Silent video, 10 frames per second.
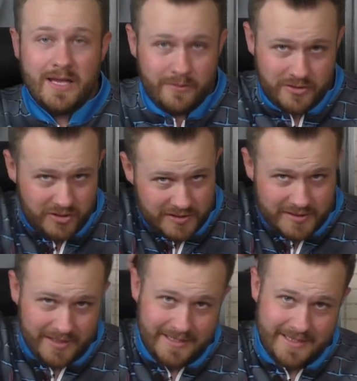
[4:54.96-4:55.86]
It was
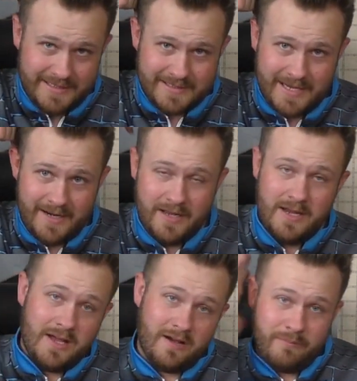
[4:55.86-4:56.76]
just on the inside
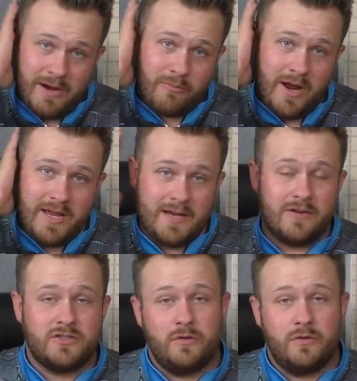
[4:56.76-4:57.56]
of my right ear,